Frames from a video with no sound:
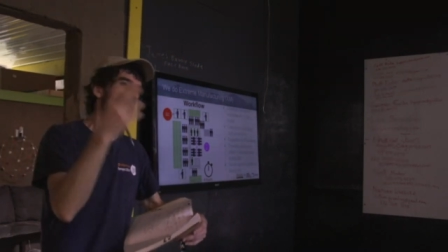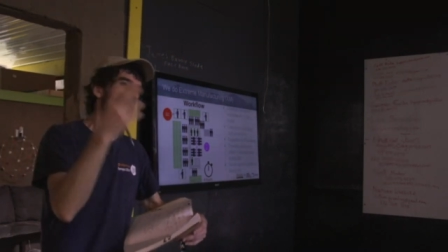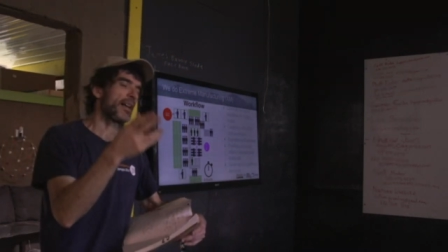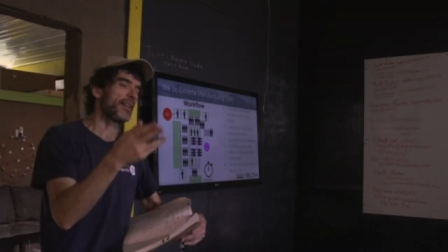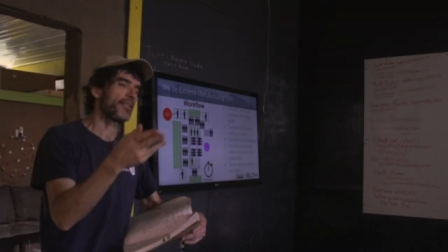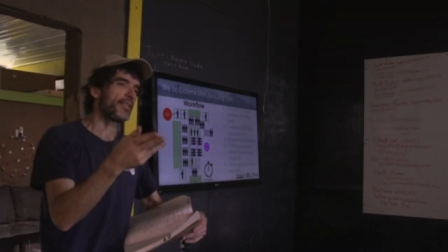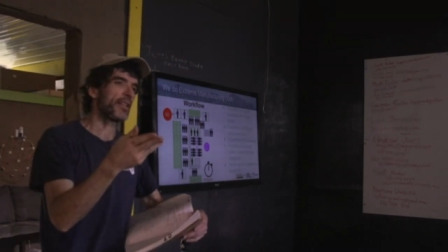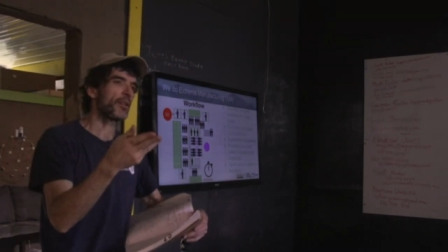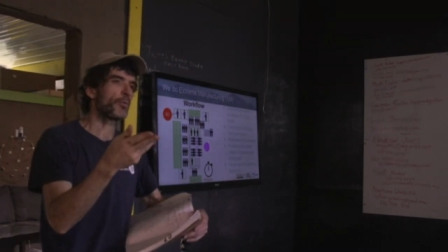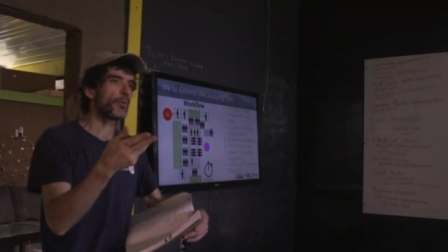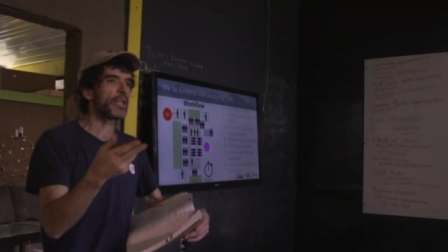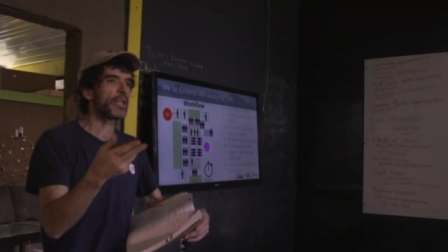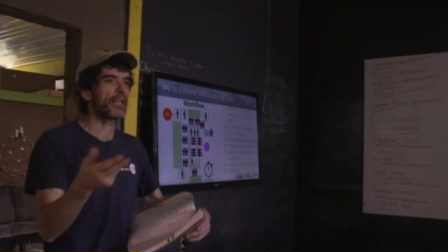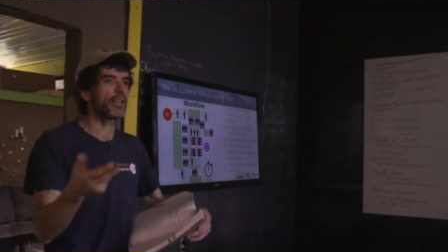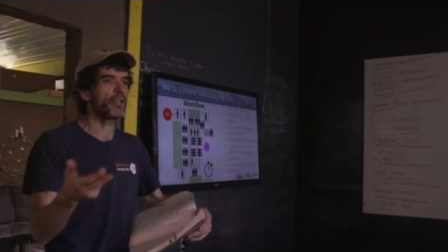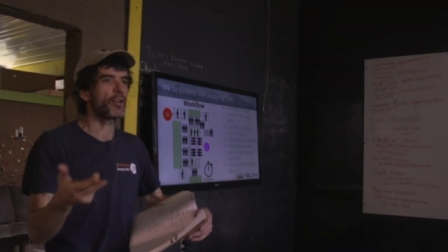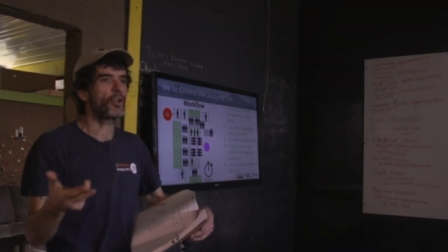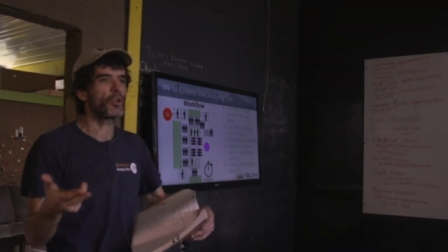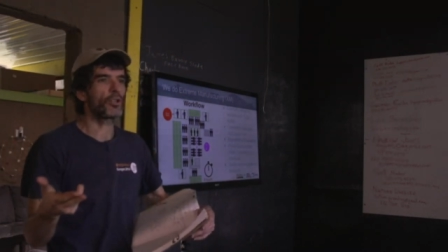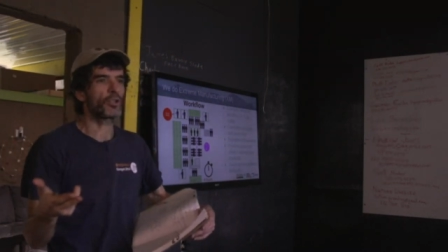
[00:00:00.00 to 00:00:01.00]
I think we
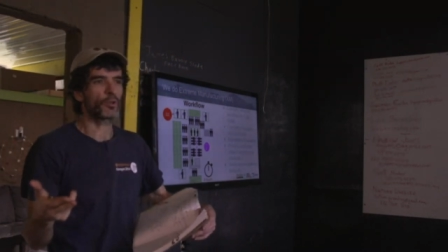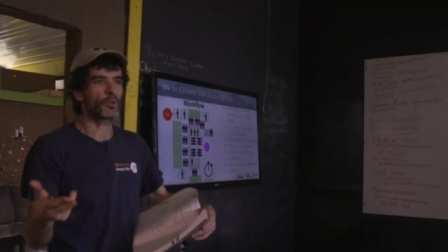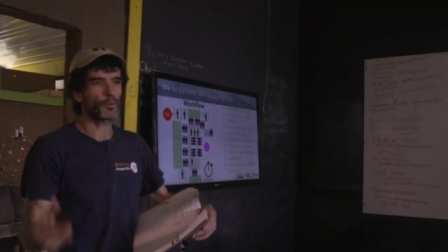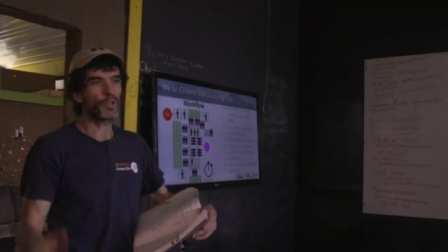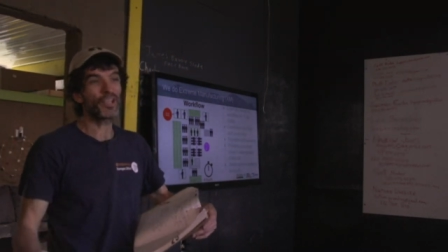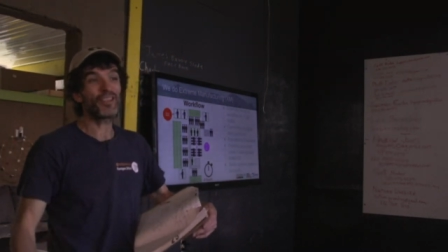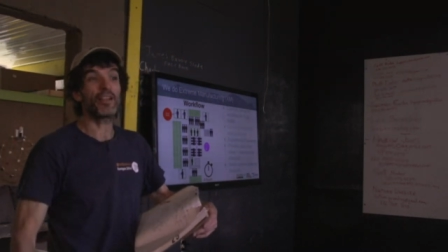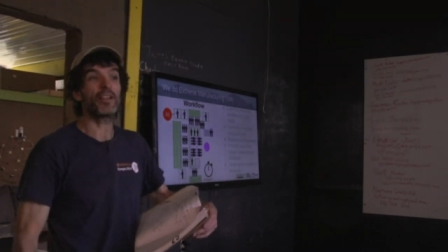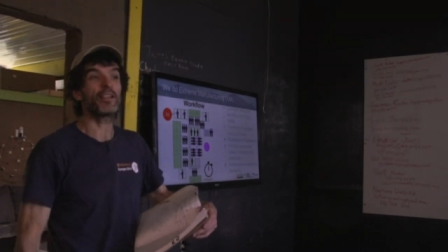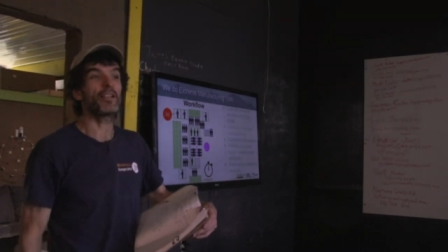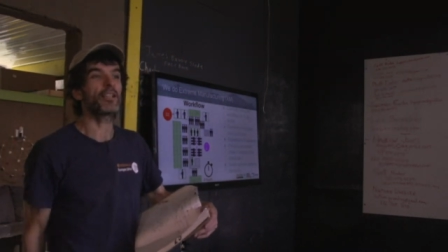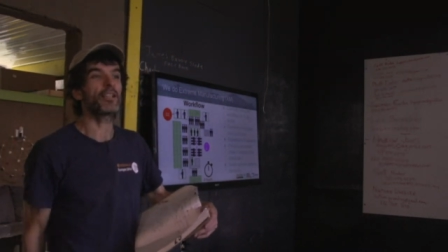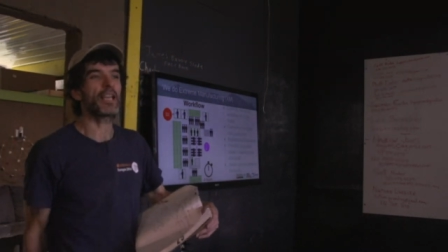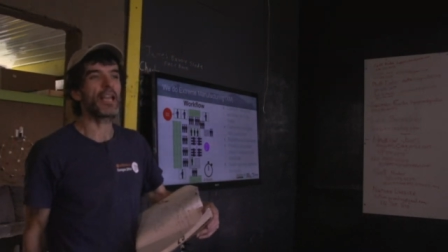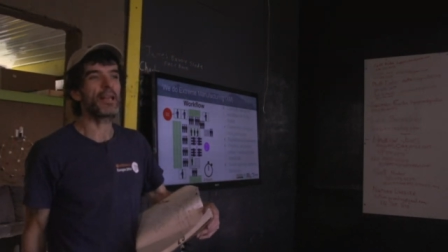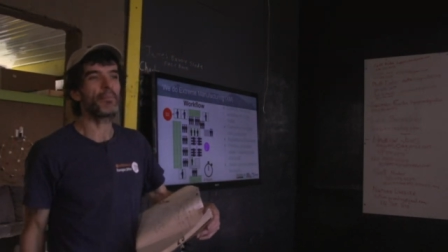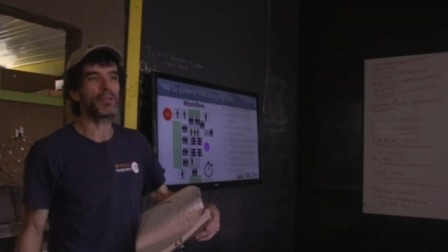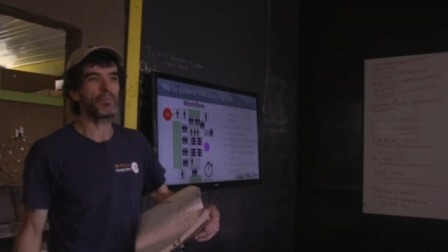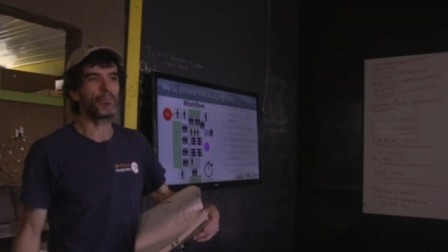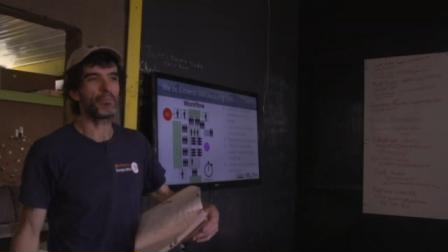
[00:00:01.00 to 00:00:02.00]
can all agree that it
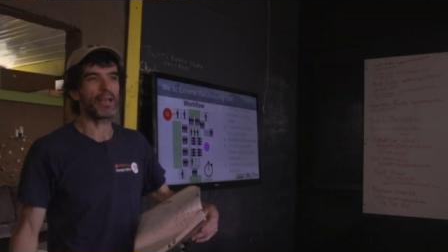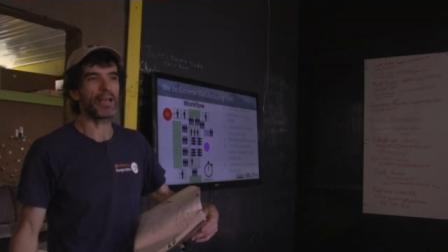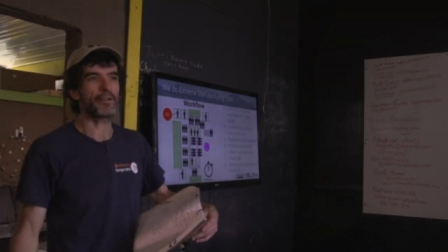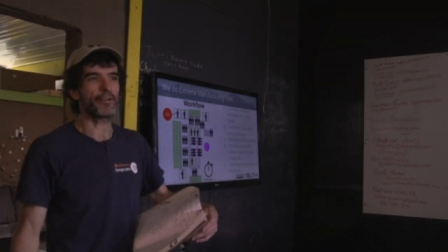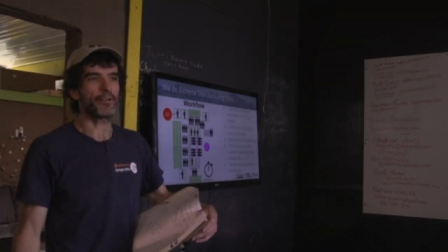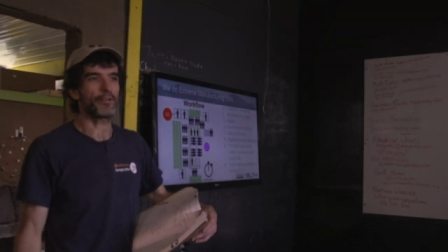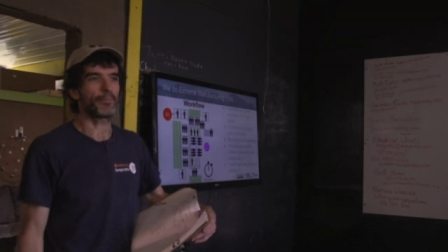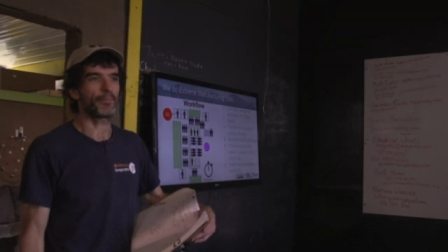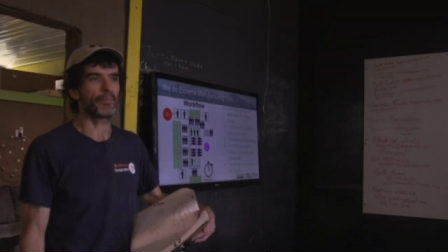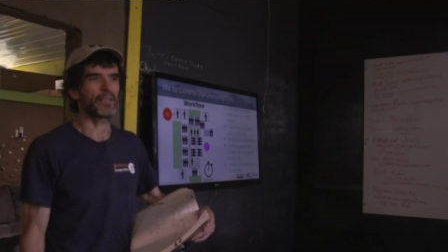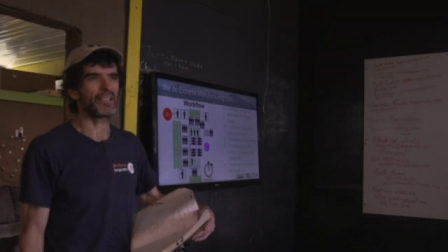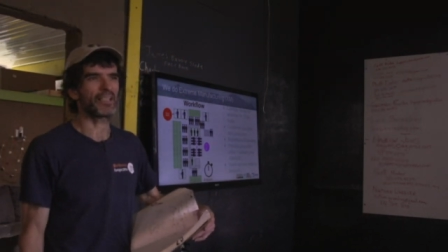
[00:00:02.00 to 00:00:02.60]
can be better.